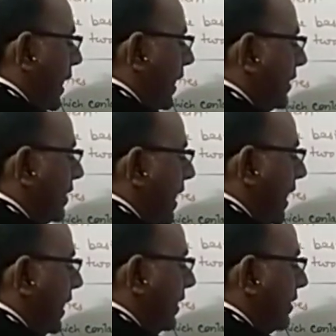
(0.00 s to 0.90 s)
and
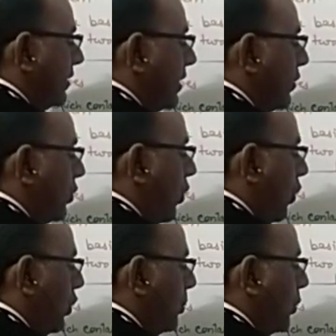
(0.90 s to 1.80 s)
that the
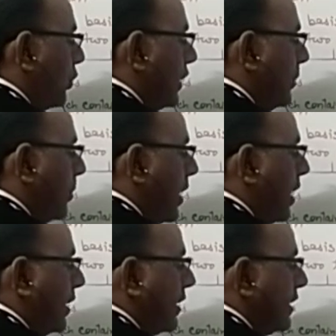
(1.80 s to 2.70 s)
non-protein
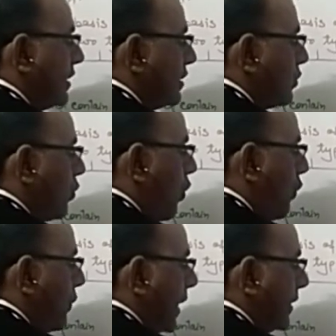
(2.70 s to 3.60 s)
part is
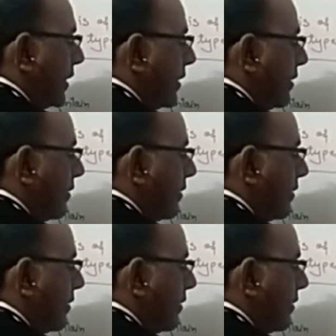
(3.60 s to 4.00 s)
cofactor.